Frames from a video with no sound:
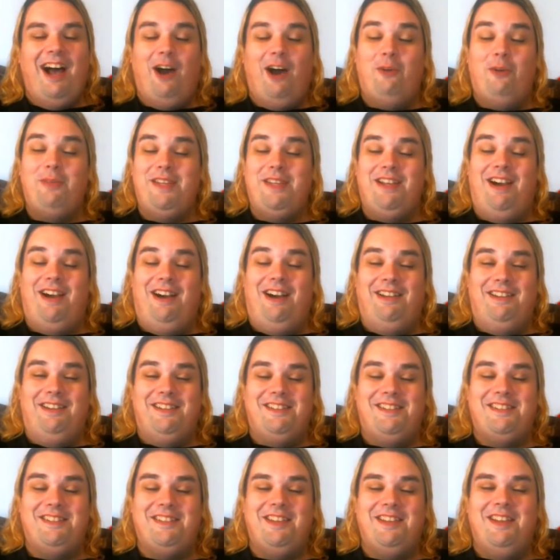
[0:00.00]
I'll be
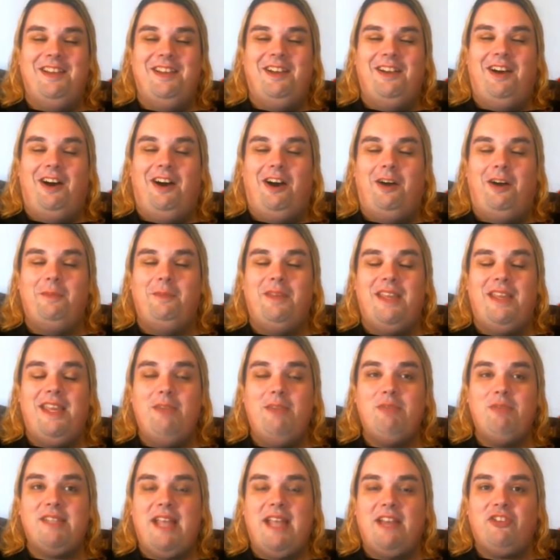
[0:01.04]
honest. Um, he
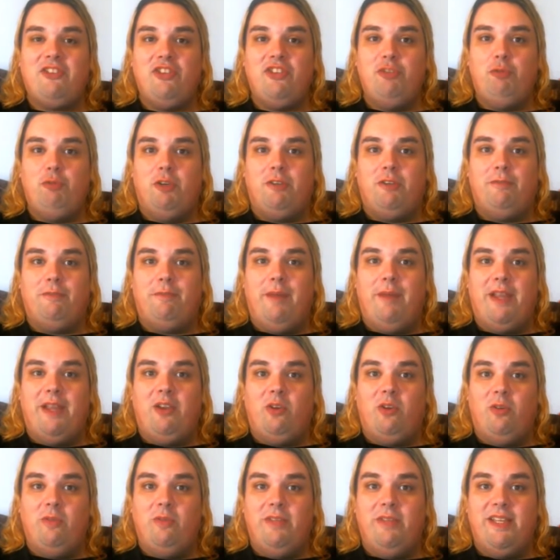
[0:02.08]
was actually one of my
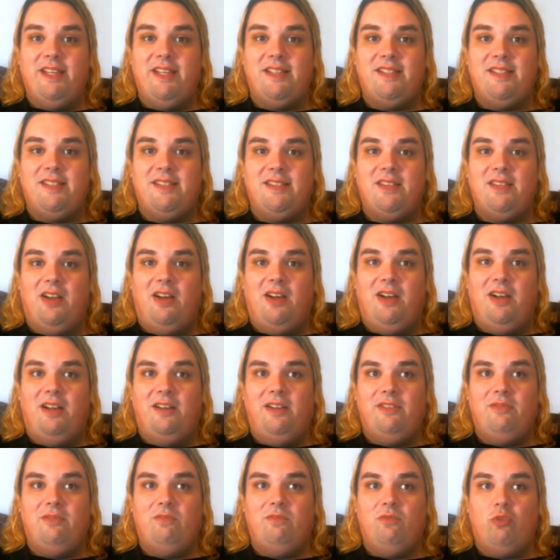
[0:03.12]
earliest
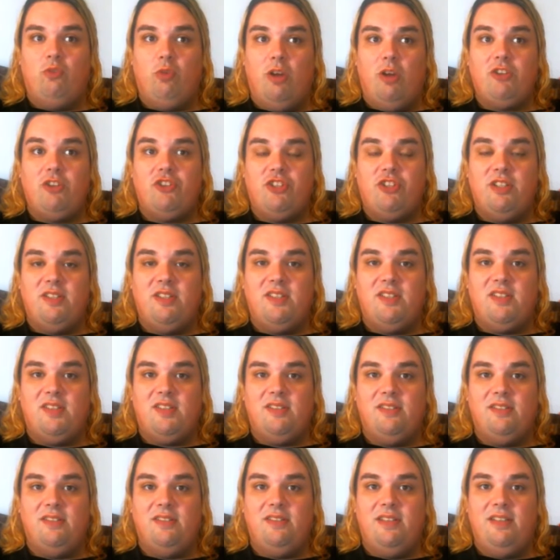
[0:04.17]
uh, crushes
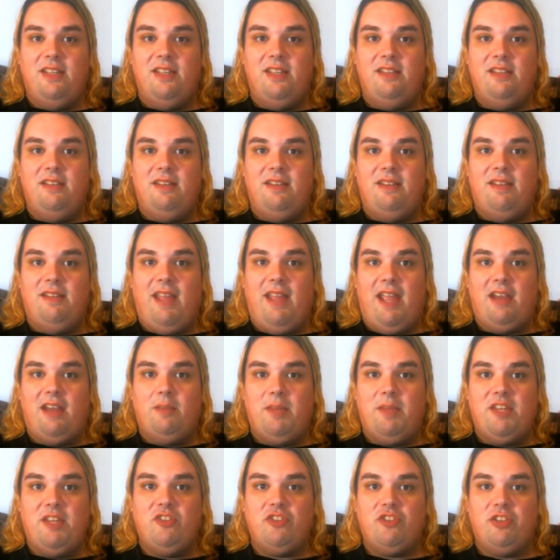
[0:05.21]
in
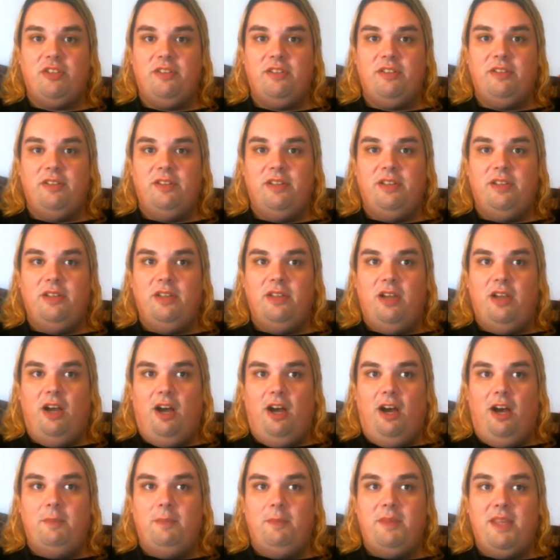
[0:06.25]
animation
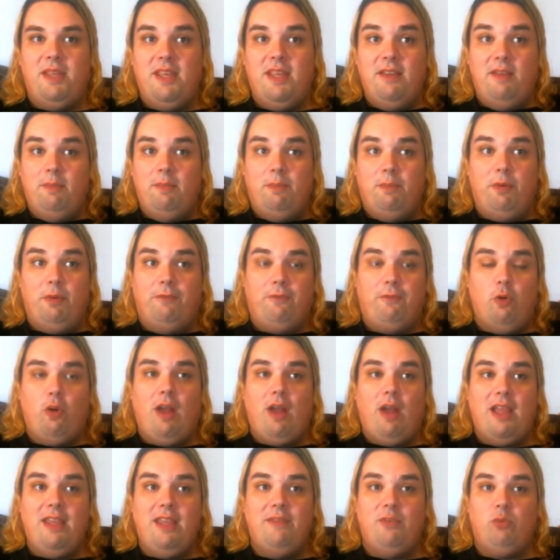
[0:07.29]
um, e- before
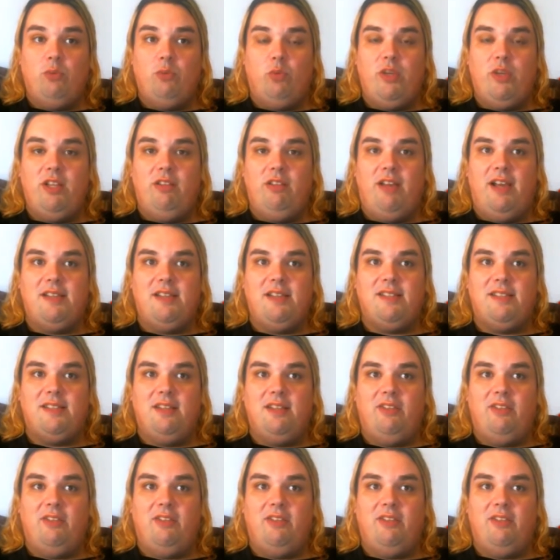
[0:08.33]
I even realized it.